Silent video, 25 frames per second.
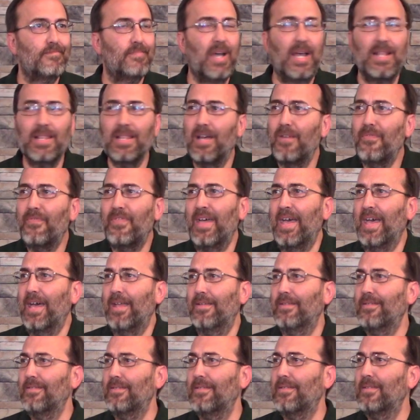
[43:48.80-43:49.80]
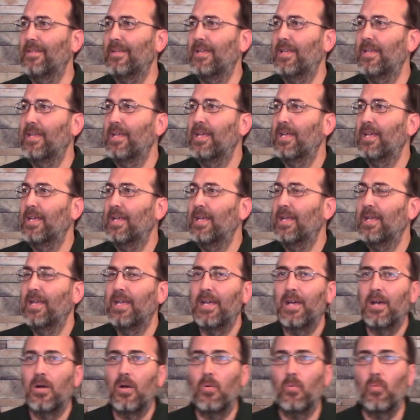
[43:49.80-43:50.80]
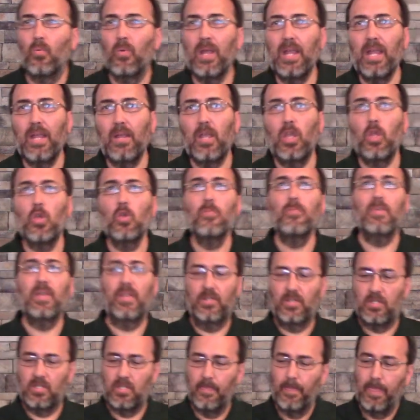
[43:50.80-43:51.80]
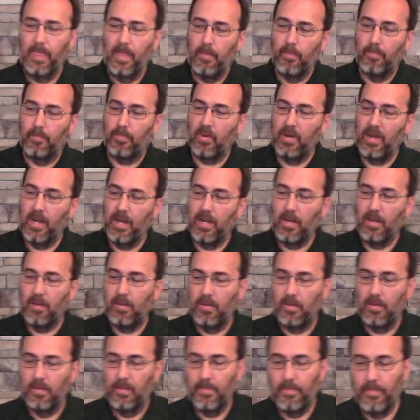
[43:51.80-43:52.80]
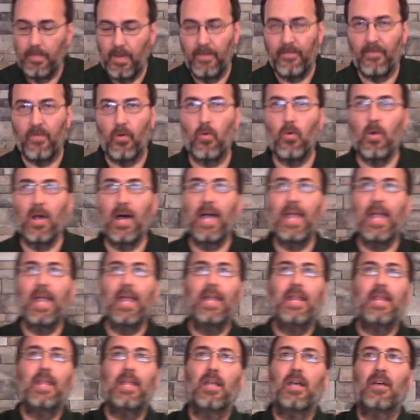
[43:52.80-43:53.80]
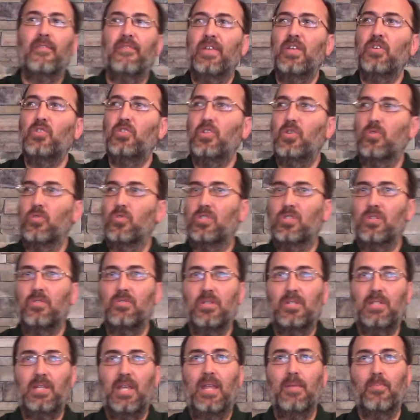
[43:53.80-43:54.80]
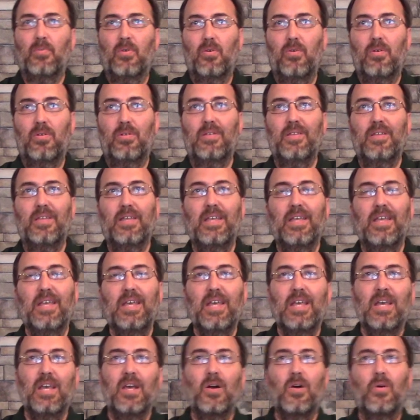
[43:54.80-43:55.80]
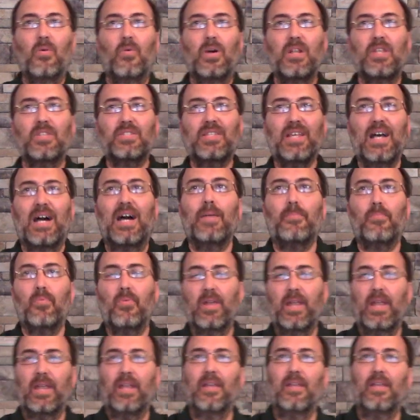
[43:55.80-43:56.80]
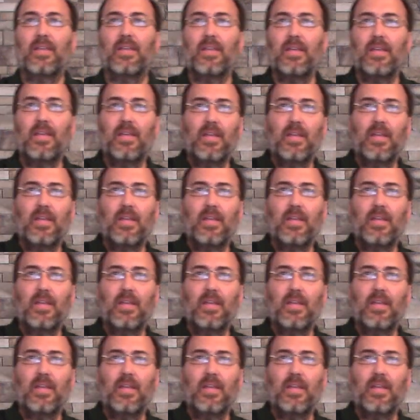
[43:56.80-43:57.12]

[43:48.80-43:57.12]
I love that. We humans bring a variety of issues to the table. What does God bring?